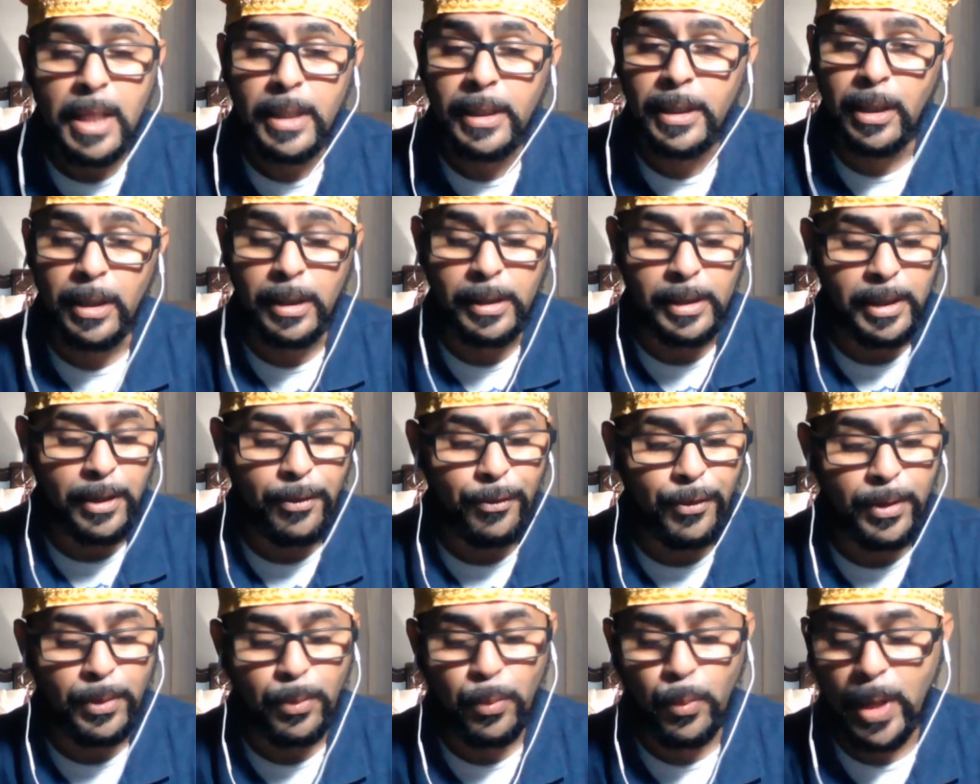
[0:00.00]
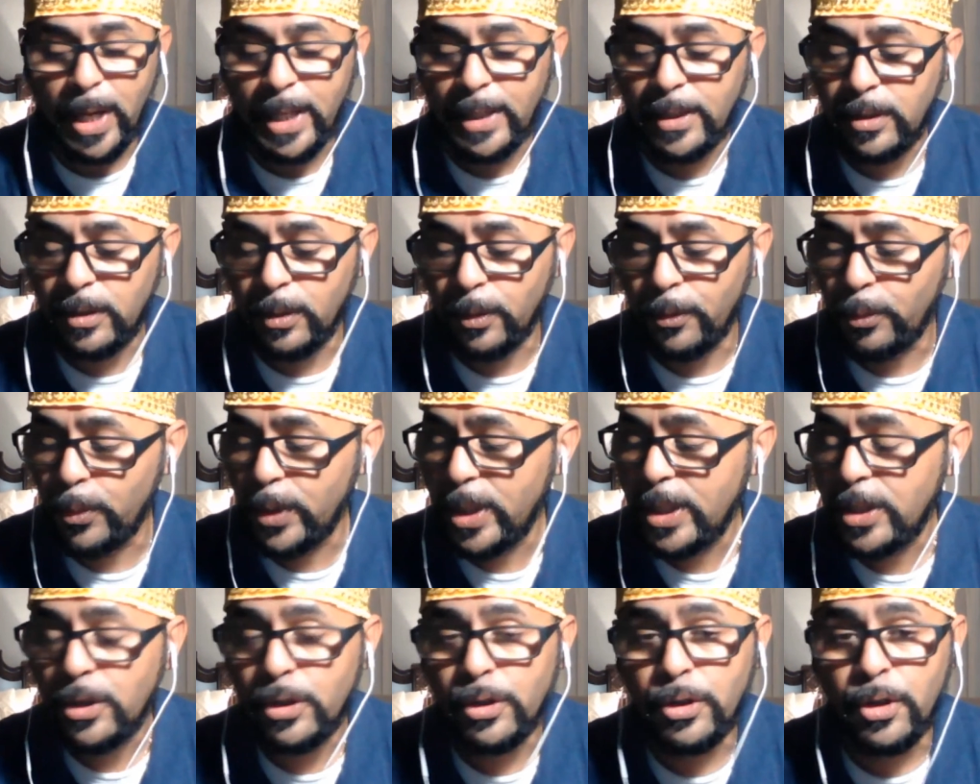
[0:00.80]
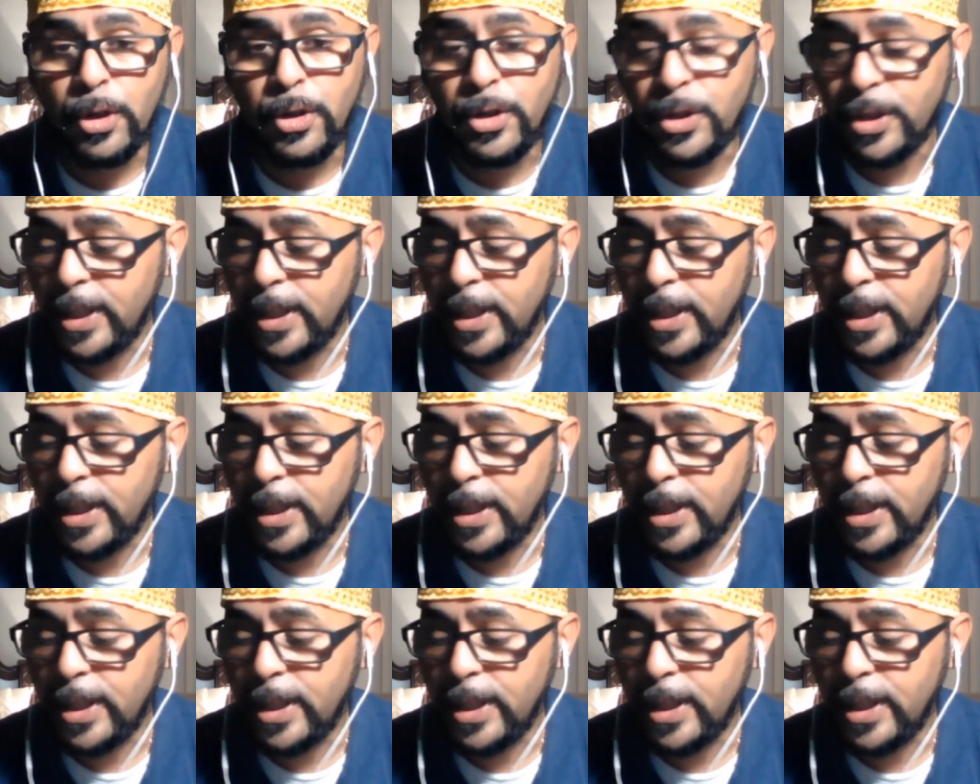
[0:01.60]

There are different ways to research